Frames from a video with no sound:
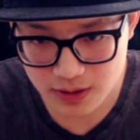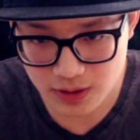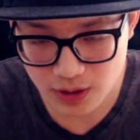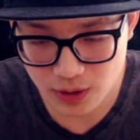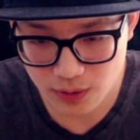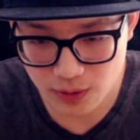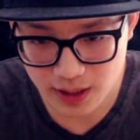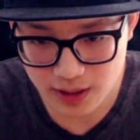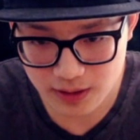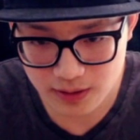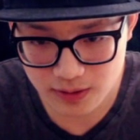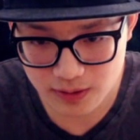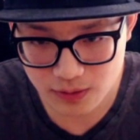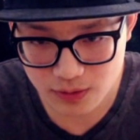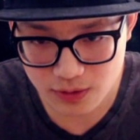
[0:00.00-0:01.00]
So like,
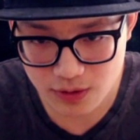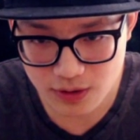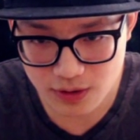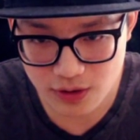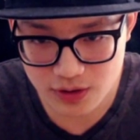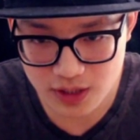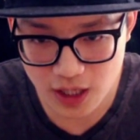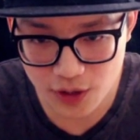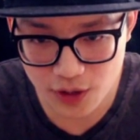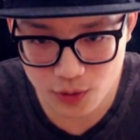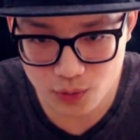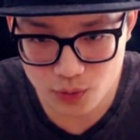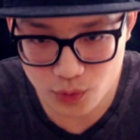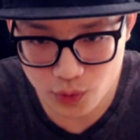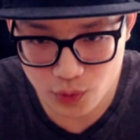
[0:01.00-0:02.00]
there's other
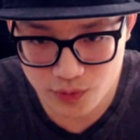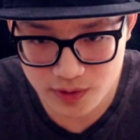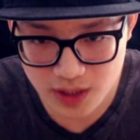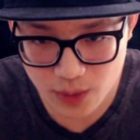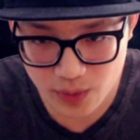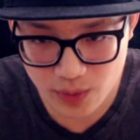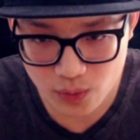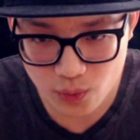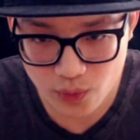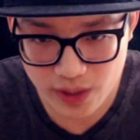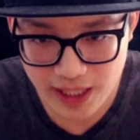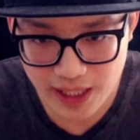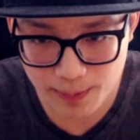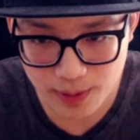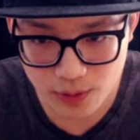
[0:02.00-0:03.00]
runes that we can
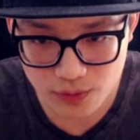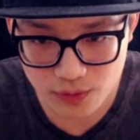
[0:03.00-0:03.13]
re-app out